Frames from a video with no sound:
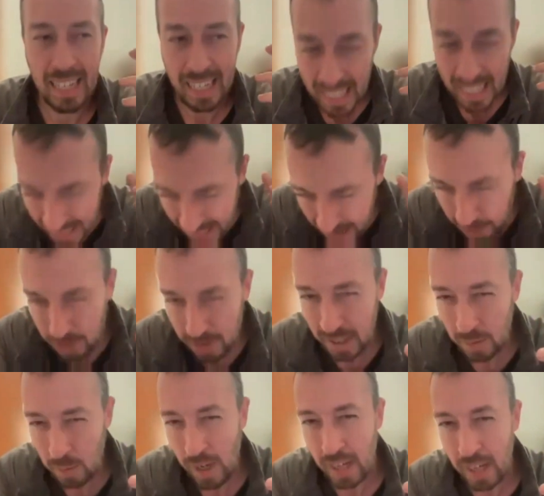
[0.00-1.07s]
in an
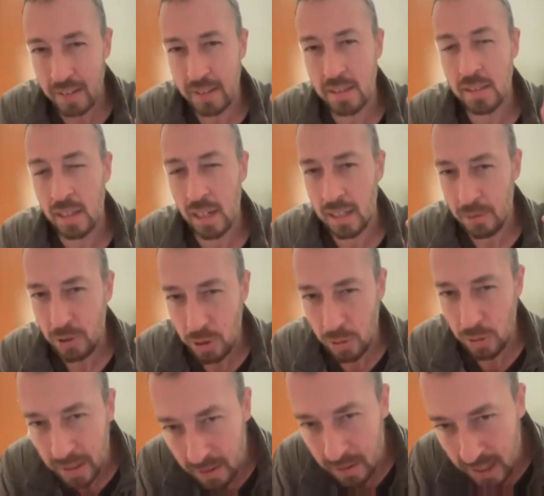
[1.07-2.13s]
interesting way, this is kind of
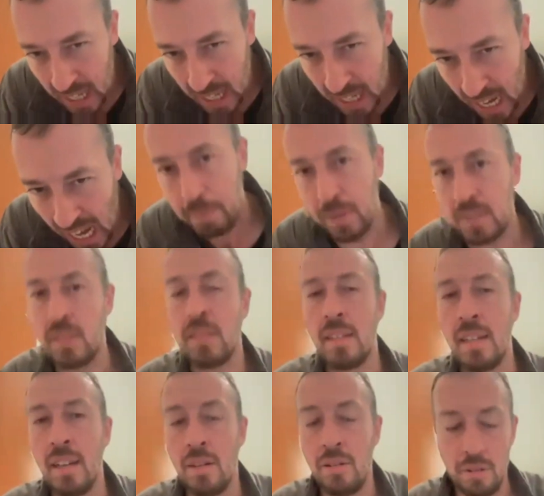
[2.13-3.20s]
showing the
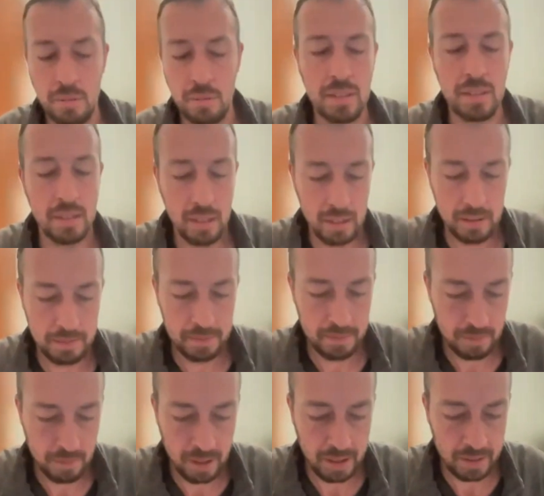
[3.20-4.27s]
opposite characteristic,
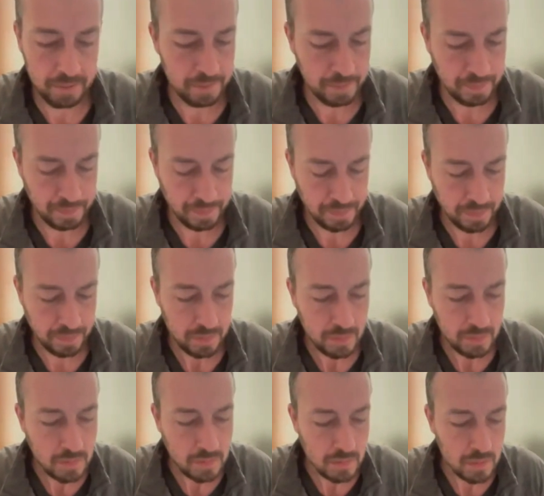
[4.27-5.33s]
right?
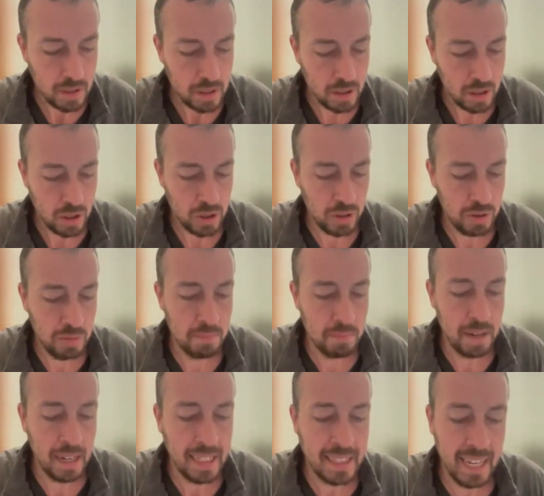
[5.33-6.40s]
You
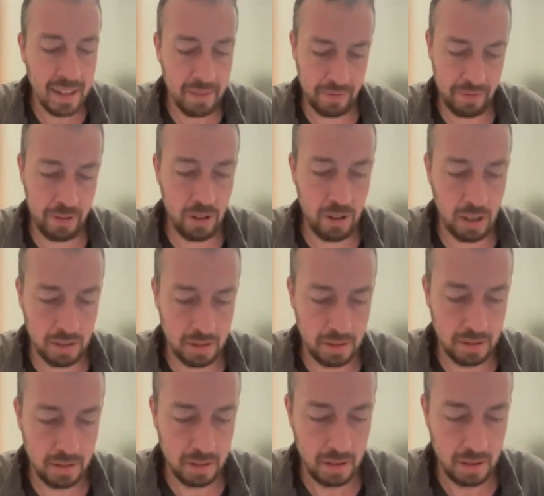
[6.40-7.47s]
might have thought
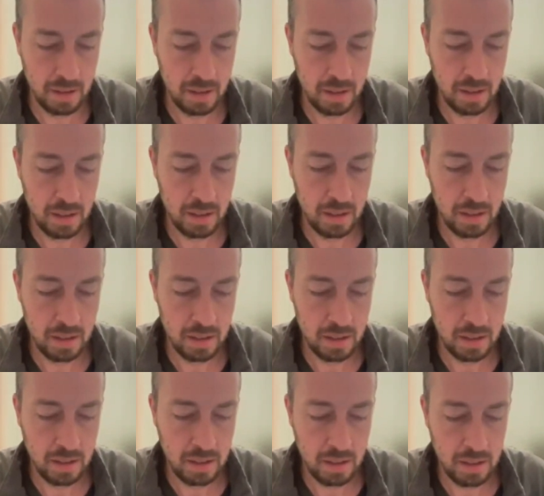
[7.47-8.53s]

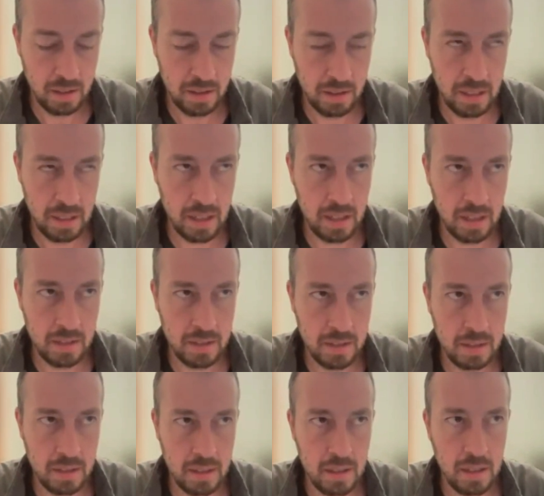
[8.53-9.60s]
that
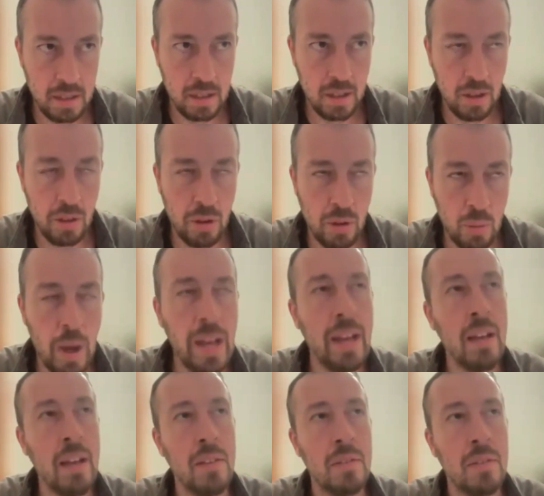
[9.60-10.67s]
the
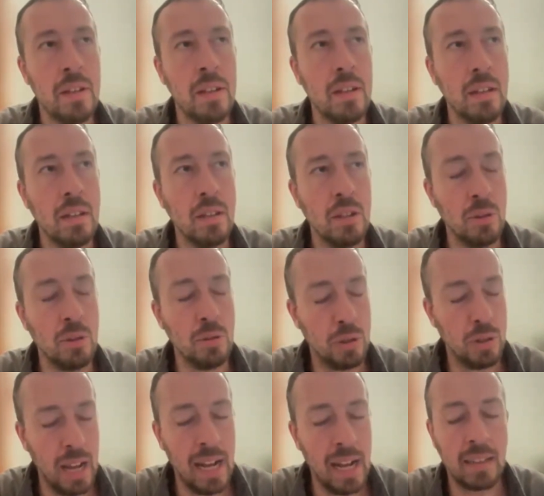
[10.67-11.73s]
way that you
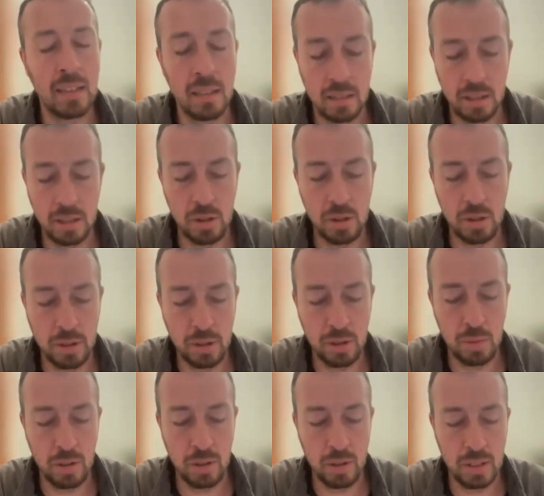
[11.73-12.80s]
should act in a
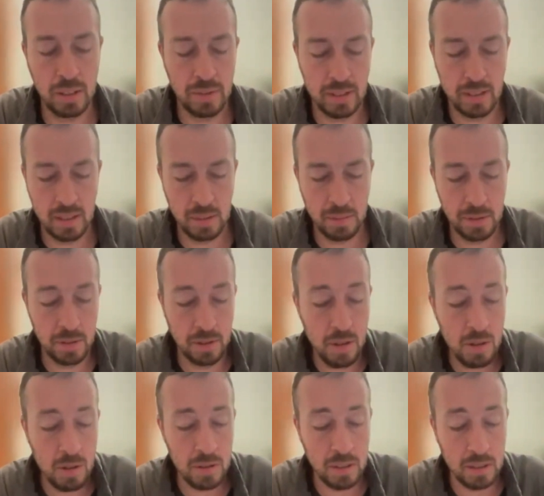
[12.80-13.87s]
situation where you're giving someone the
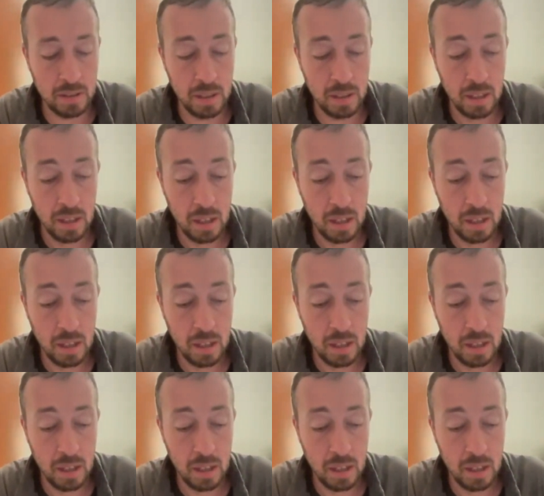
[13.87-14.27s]
loan is,